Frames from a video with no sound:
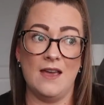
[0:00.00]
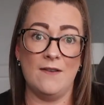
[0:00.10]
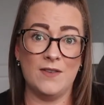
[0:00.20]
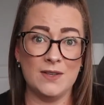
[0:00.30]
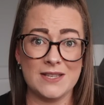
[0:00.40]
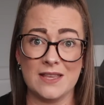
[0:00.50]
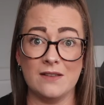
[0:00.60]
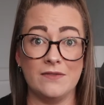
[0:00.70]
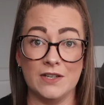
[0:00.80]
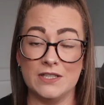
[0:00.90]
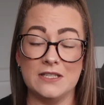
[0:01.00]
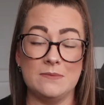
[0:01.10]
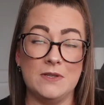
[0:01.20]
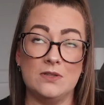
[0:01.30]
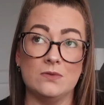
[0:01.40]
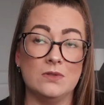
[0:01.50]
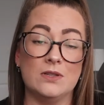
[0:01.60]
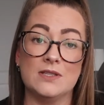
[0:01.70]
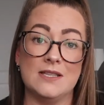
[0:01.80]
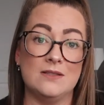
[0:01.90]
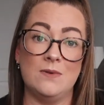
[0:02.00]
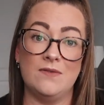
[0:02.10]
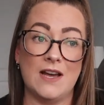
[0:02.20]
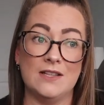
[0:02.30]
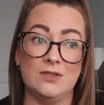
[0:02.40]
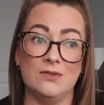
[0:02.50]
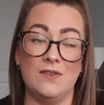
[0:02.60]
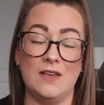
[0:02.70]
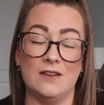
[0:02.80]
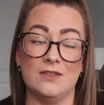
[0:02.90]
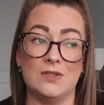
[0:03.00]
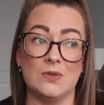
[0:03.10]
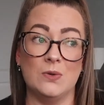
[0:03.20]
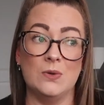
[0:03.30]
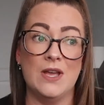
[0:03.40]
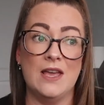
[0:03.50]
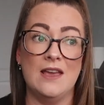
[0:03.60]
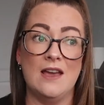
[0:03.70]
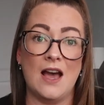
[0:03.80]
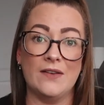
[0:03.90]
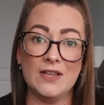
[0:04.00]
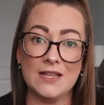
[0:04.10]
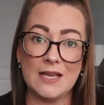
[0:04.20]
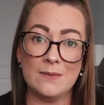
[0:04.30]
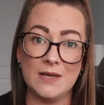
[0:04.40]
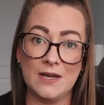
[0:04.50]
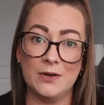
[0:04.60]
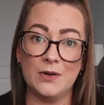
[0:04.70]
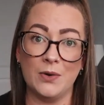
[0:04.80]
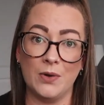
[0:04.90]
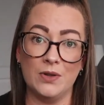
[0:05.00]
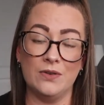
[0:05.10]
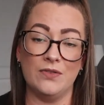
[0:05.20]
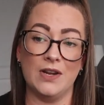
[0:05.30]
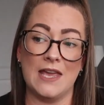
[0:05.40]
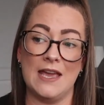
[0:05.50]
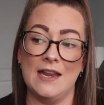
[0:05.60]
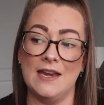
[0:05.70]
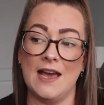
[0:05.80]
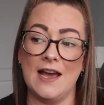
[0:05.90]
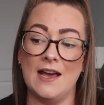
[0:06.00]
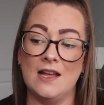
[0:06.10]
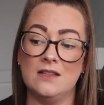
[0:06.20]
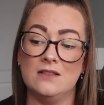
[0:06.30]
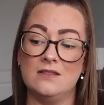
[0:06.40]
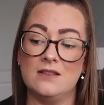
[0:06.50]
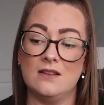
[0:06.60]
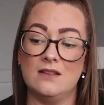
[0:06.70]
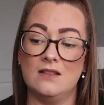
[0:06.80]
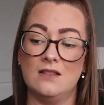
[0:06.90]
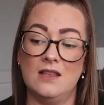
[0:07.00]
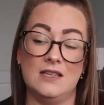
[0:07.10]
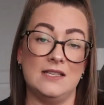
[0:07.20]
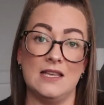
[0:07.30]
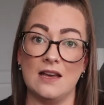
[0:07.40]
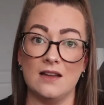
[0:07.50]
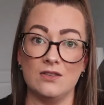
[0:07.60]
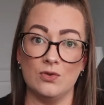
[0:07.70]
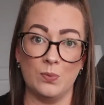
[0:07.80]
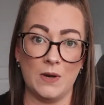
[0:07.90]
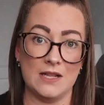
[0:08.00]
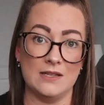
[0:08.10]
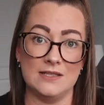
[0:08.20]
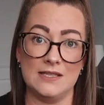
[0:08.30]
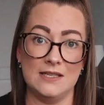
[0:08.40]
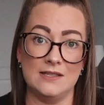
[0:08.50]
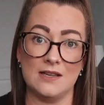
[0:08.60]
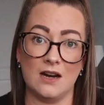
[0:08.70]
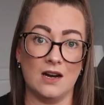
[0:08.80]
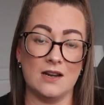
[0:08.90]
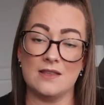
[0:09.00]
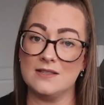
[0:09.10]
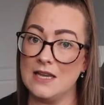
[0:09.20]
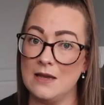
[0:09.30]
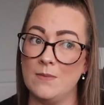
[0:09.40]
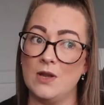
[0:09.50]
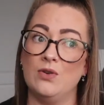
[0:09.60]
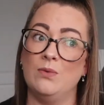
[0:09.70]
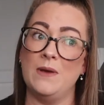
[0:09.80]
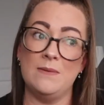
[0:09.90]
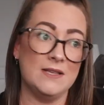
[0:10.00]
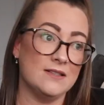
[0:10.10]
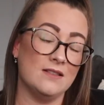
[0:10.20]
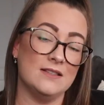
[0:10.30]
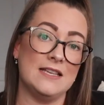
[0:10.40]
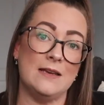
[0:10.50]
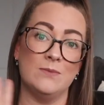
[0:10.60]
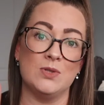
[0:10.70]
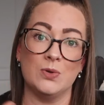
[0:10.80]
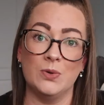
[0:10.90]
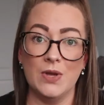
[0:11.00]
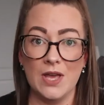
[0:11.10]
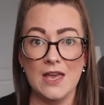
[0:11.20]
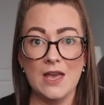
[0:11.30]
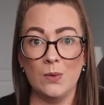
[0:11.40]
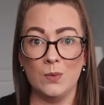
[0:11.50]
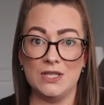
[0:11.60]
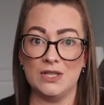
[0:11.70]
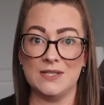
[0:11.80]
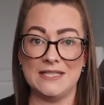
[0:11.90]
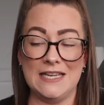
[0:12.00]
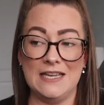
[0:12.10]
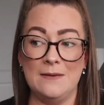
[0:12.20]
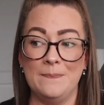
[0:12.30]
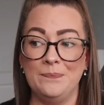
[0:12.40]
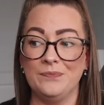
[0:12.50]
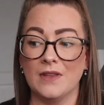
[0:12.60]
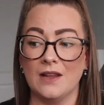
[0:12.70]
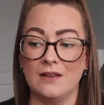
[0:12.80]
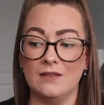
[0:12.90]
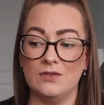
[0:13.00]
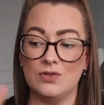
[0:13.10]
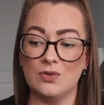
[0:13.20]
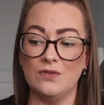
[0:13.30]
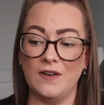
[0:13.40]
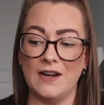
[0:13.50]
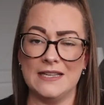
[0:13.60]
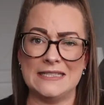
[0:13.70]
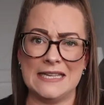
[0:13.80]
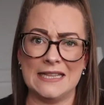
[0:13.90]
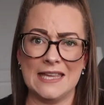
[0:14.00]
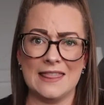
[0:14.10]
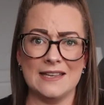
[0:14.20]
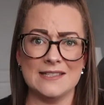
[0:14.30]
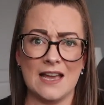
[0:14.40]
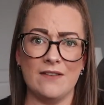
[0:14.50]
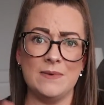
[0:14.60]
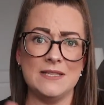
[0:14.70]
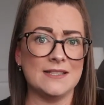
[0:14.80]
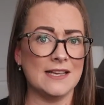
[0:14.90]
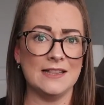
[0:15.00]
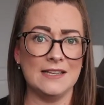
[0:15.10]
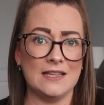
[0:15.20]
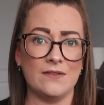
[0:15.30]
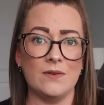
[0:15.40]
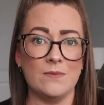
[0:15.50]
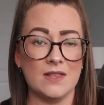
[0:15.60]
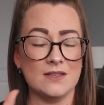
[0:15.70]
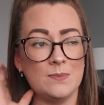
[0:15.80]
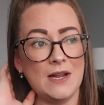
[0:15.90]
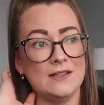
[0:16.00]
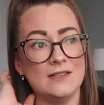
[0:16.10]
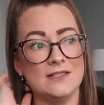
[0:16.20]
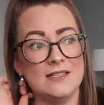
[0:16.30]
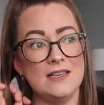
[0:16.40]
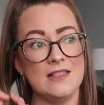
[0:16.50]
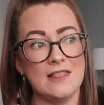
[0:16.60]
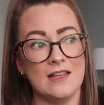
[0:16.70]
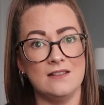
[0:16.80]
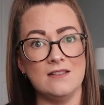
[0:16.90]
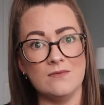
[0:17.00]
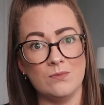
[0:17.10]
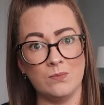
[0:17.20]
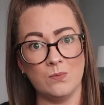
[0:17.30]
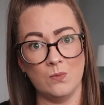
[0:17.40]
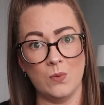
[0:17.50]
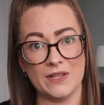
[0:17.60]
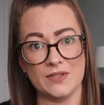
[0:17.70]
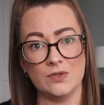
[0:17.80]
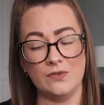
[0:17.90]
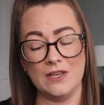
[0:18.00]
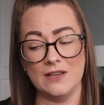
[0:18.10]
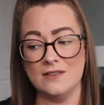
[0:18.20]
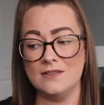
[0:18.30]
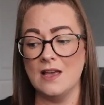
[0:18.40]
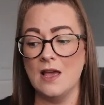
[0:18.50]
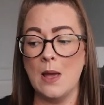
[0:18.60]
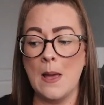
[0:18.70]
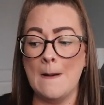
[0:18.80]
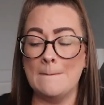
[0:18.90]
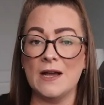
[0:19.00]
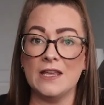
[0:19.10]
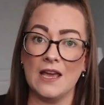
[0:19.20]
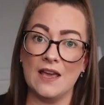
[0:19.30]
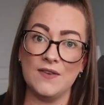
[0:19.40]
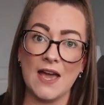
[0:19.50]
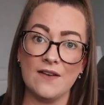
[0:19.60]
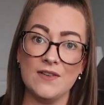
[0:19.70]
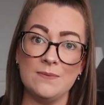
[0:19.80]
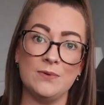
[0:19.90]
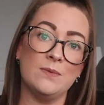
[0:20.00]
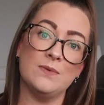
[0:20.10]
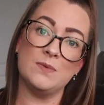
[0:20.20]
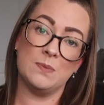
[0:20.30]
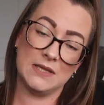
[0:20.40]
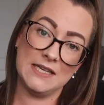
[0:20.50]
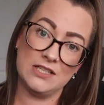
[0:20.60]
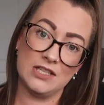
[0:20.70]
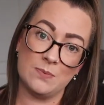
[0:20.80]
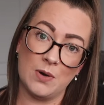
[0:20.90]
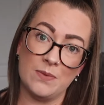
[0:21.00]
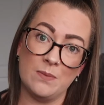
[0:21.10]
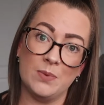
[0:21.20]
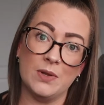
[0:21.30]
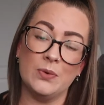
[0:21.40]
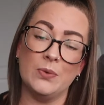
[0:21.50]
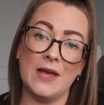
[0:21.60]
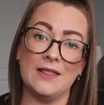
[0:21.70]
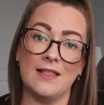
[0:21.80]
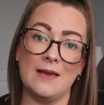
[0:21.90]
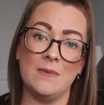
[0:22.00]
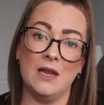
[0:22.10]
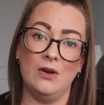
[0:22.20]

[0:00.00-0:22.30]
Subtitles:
it feels like the first. It's been so long since we've had Sophia, so I feel like I'm learning all over again. And they say that no pregnancies are the same and no babies are the same, so we shall see. So far I'd say like things have been slightly different with pregnancy than with Sophia's. But yeah, if you have any problems, please just pop them below and let me